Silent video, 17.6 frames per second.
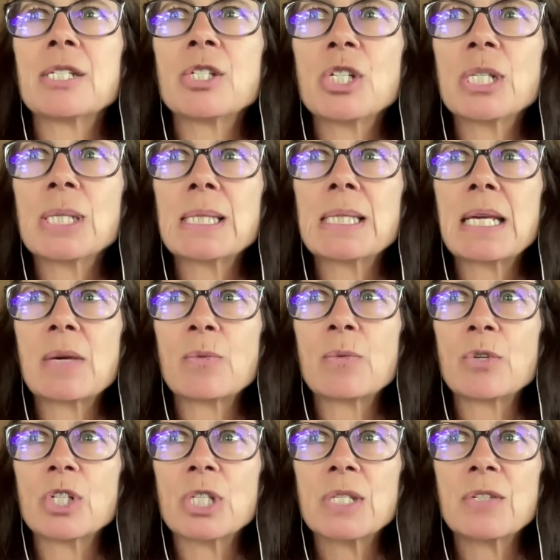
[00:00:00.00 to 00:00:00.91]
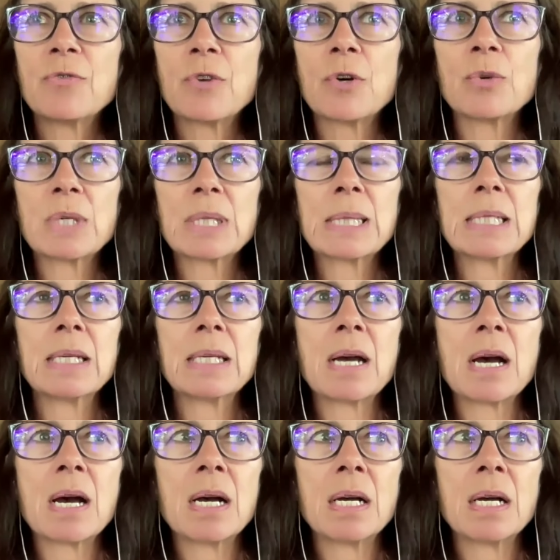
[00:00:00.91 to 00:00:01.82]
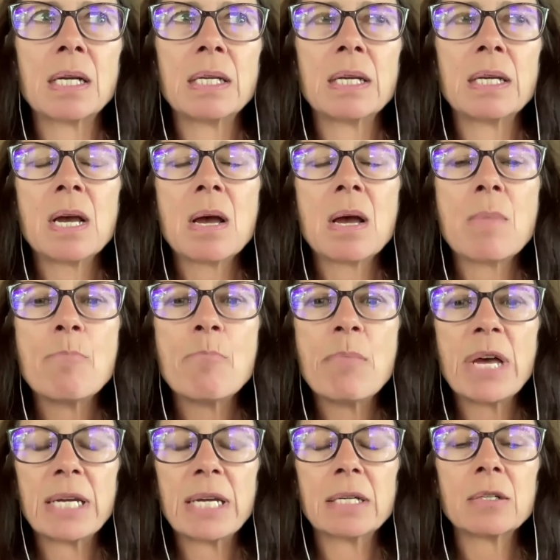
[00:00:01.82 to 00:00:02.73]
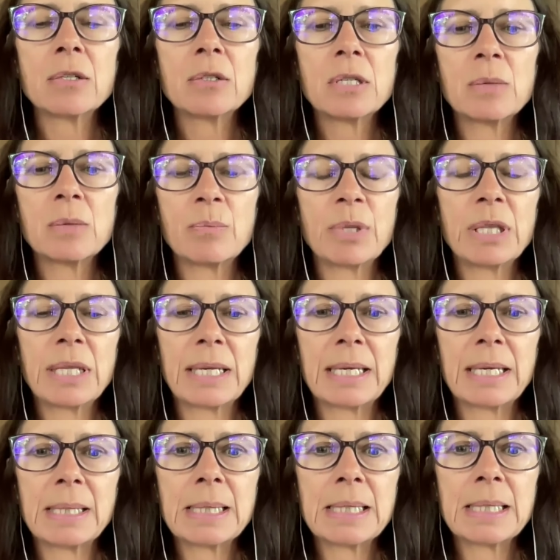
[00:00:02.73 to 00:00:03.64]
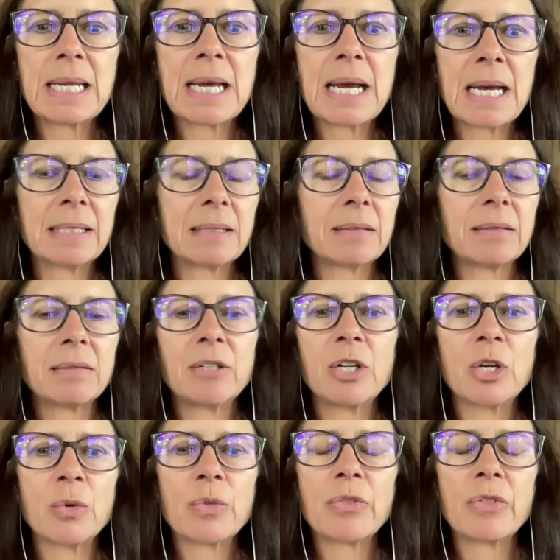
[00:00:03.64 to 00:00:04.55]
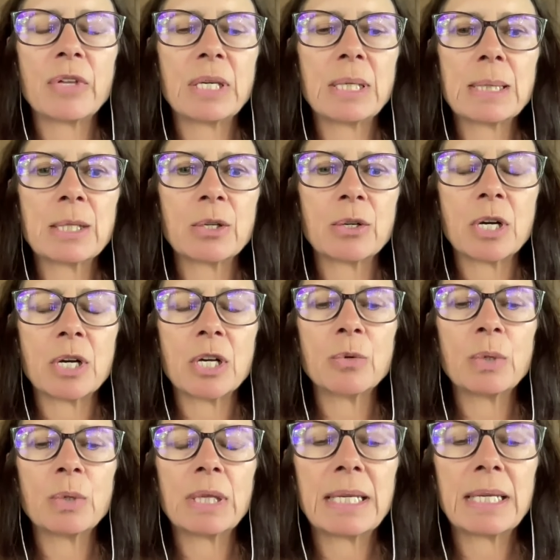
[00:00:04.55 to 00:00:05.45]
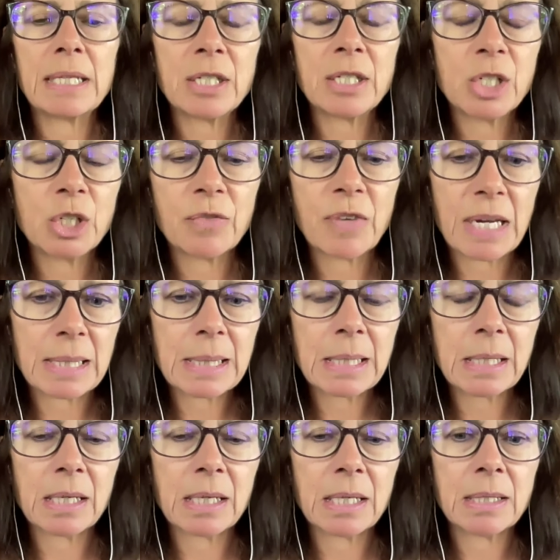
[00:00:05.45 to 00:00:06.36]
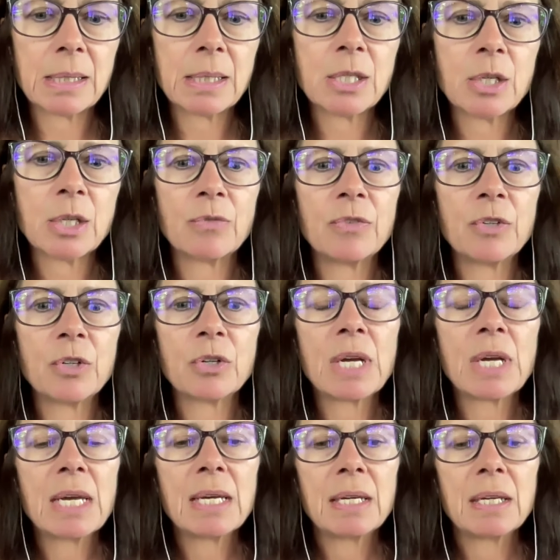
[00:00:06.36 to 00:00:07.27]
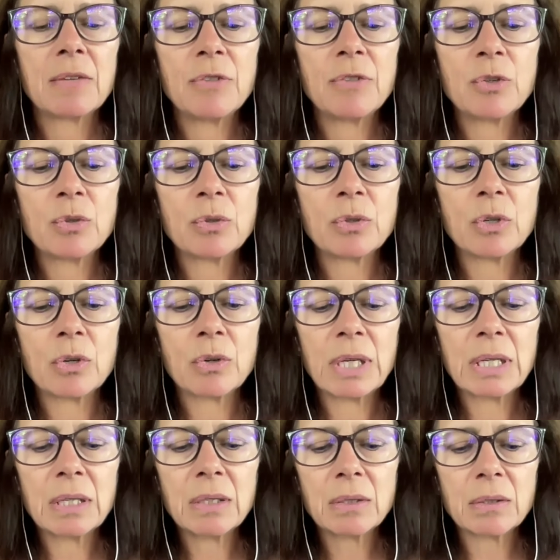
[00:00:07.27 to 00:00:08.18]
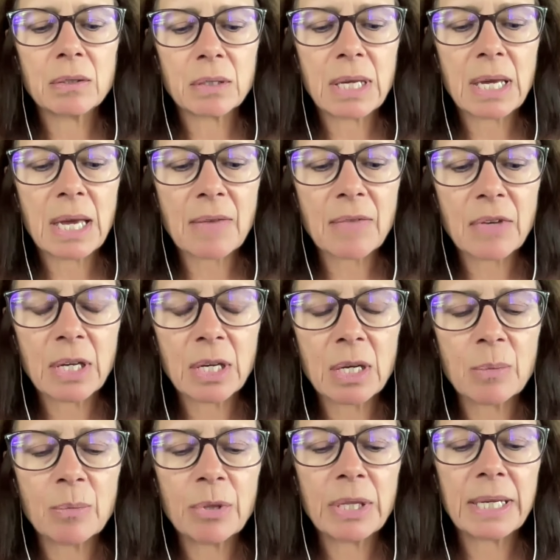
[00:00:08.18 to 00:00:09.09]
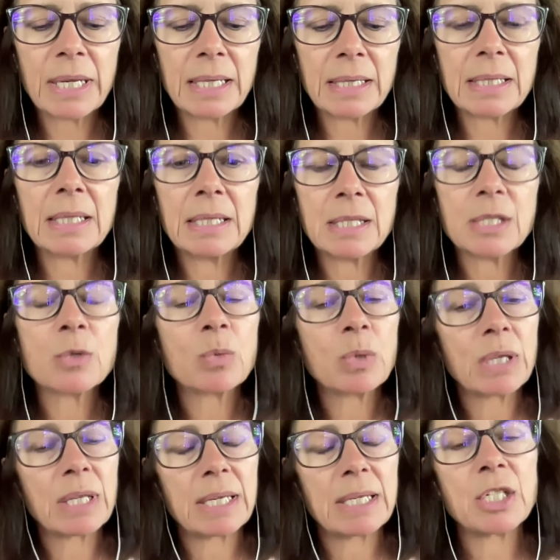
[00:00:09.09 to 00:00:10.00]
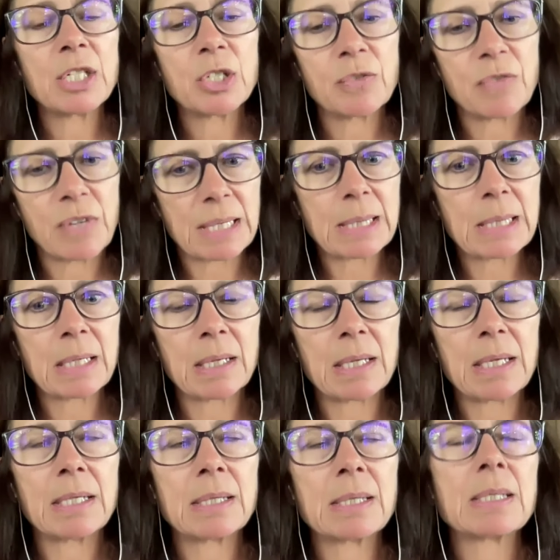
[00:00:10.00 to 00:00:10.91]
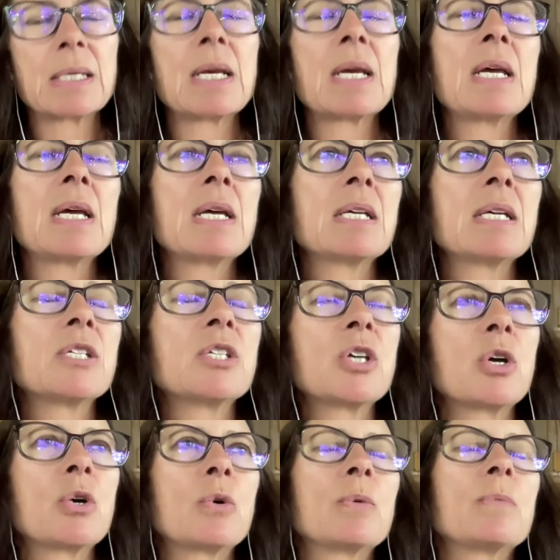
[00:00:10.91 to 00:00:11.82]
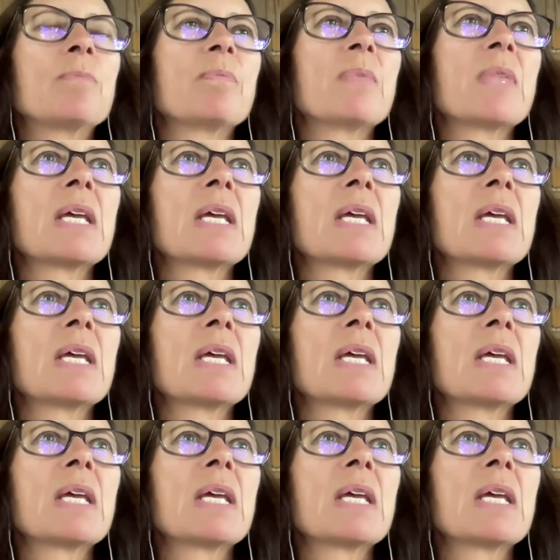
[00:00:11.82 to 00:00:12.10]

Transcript: just say we're just focusing on medical complaints, not, things that are unrelated to your vasculitis. So if you're in having a complaint that is related to your vasculitis. So